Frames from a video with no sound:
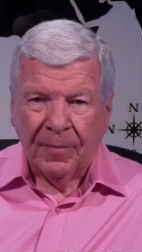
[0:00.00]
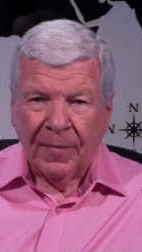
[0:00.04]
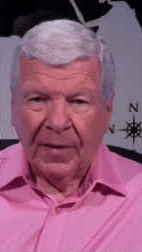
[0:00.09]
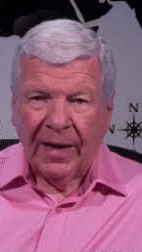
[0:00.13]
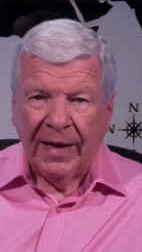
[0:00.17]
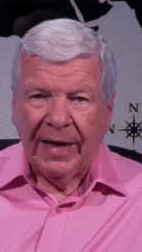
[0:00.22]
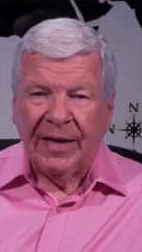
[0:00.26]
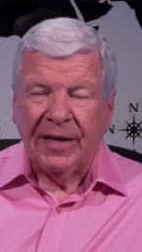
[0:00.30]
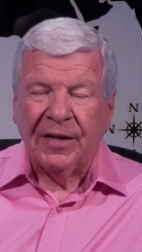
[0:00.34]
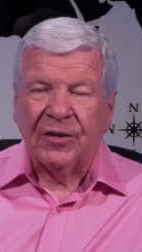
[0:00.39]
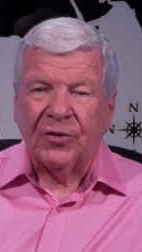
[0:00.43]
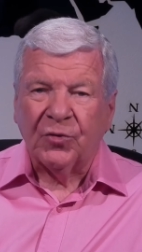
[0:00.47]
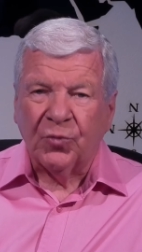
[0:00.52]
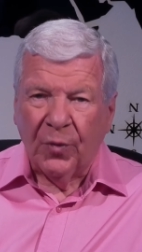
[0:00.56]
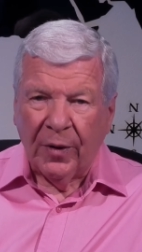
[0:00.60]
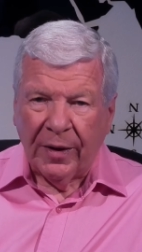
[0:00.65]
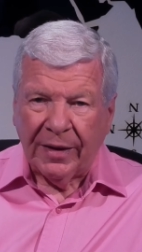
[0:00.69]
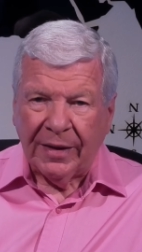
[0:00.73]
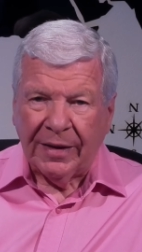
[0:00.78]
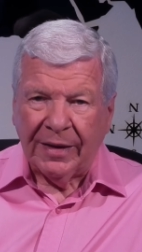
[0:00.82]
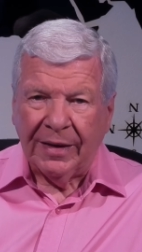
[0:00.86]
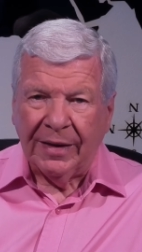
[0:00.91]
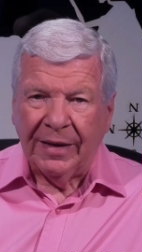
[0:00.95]
"It is
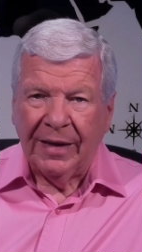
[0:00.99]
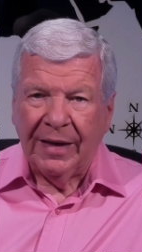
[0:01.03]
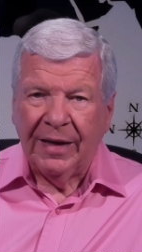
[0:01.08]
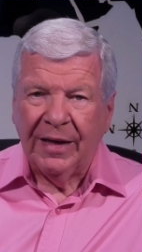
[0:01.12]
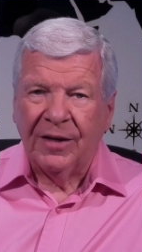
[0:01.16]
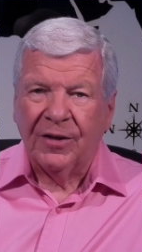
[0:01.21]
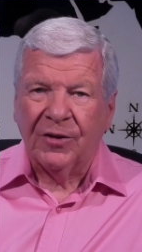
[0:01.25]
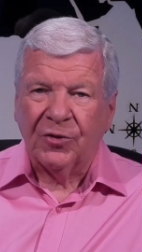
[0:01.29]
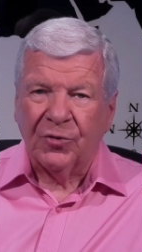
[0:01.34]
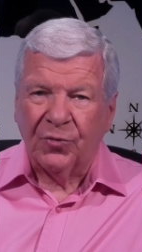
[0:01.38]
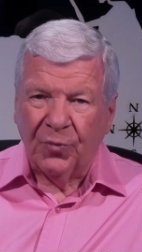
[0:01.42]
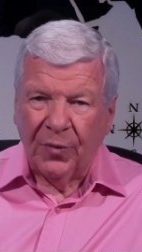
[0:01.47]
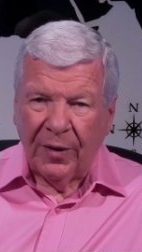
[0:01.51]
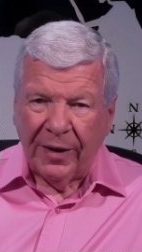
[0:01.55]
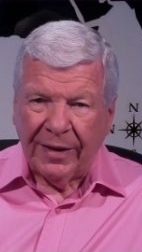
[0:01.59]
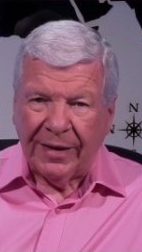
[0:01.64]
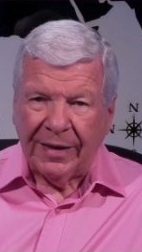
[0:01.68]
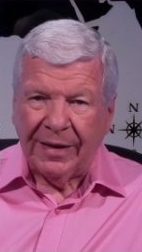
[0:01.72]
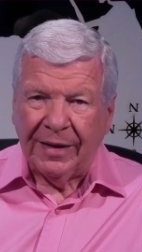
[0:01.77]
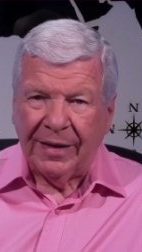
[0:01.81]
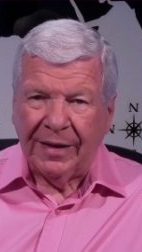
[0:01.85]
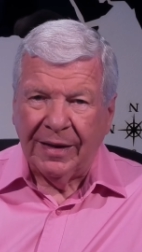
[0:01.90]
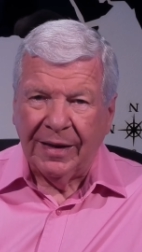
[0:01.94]
written, it is
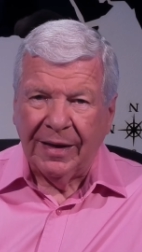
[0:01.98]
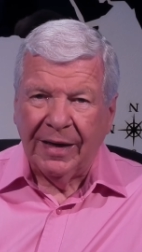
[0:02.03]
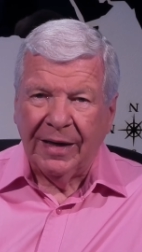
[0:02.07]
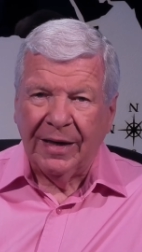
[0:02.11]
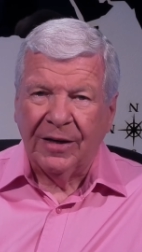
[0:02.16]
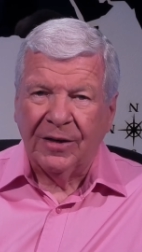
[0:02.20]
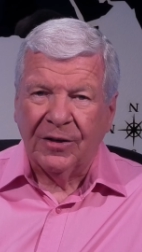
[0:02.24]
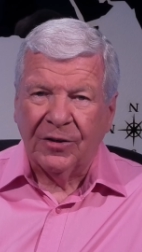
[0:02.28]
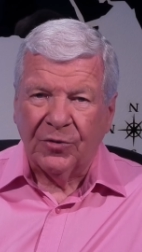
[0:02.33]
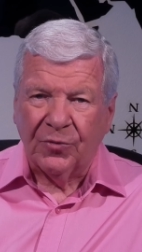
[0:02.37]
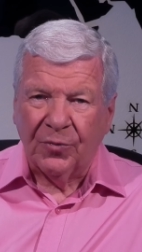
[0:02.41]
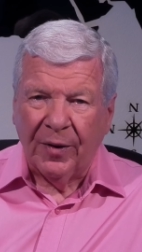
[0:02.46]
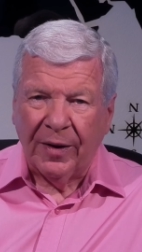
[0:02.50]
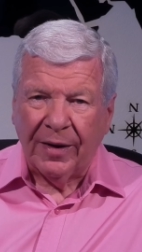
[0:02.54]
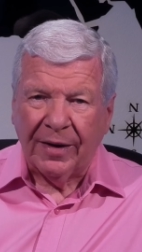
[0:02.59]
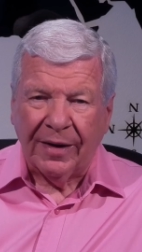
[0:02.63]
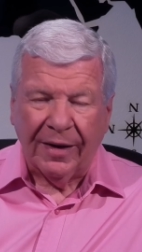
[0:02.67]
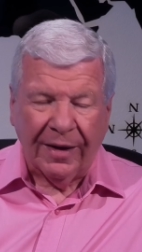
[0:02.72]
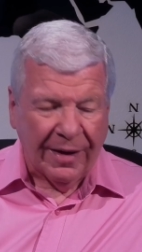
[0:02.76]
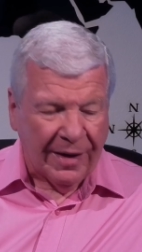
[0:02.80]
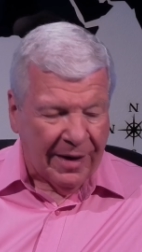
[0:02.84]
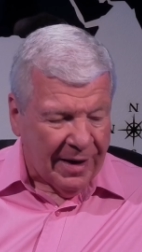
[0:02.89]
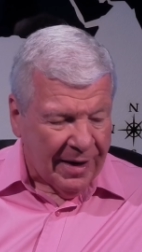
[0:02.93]
written, it is
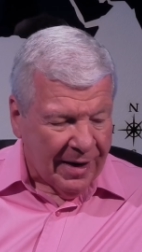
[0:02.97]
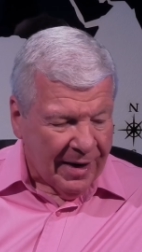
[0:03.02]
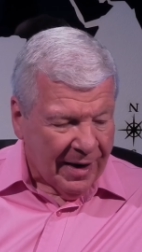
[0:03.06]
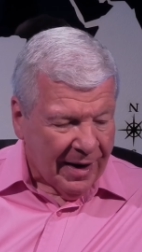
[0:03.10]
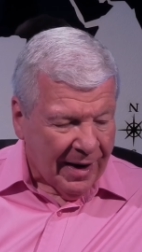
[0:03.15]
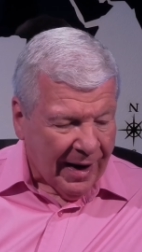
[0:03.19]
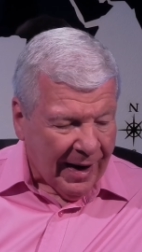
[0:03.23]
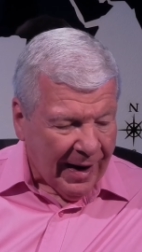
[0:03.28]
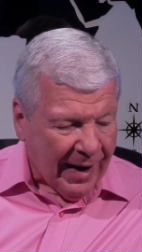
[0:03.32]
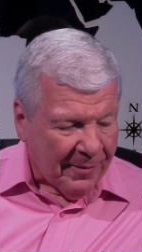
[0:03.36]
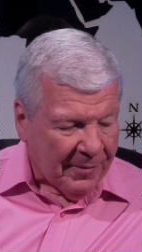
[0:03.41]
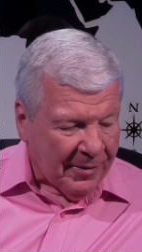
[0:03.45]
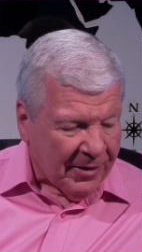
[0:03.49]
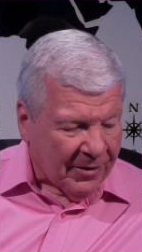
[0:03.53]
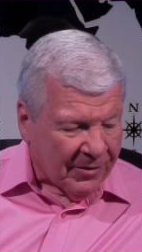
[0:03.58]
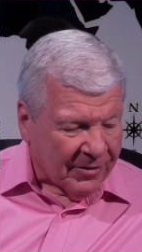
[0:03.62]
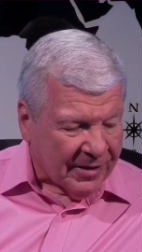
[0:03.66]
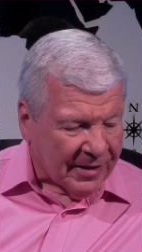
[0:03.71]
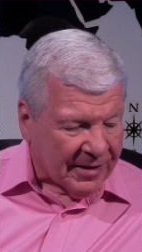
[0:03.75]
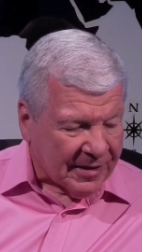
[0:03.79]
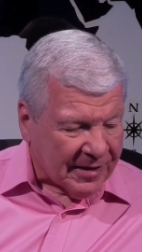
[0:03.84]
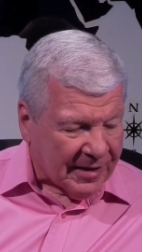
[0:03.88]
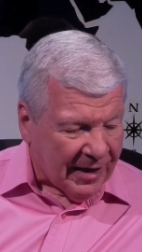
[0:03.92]
written." I'm here
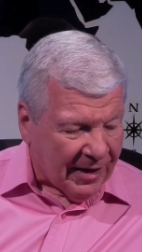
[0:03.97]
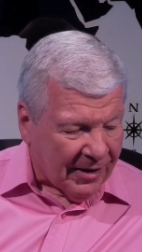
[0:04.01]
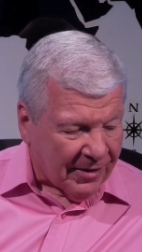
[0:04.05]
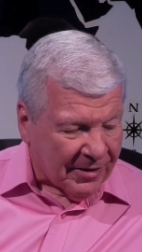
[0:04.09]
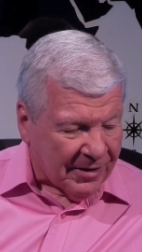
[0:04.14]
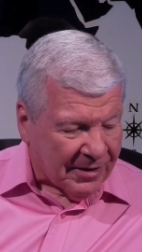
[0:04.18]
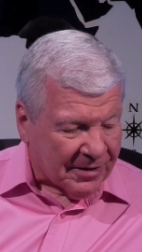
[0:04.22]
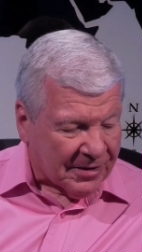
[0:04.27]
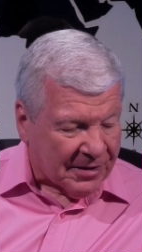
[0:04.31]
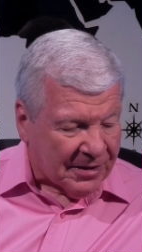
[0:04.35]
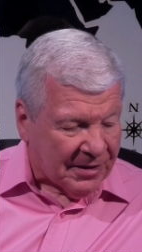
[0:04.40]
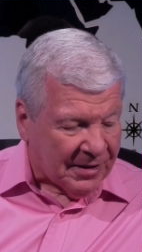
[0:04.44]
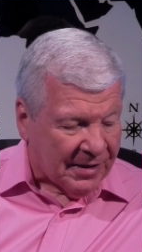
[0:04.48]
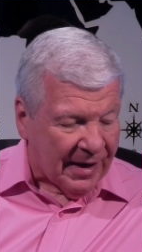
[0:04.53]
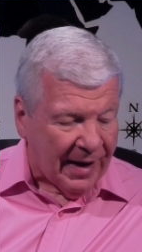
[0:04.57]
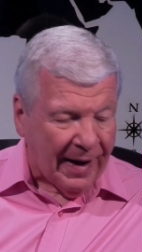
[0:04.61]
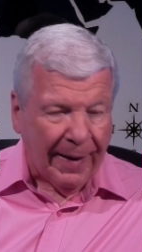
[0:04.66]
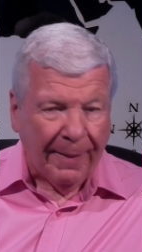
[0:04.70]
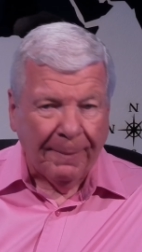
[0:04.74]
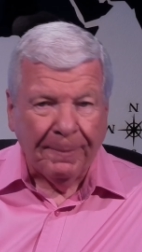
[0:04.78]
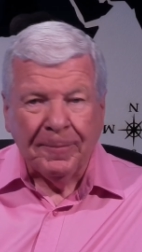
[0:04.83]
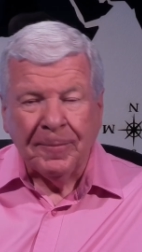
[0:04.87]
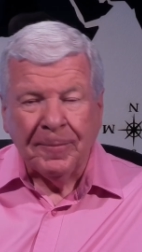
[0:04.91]
to tell you today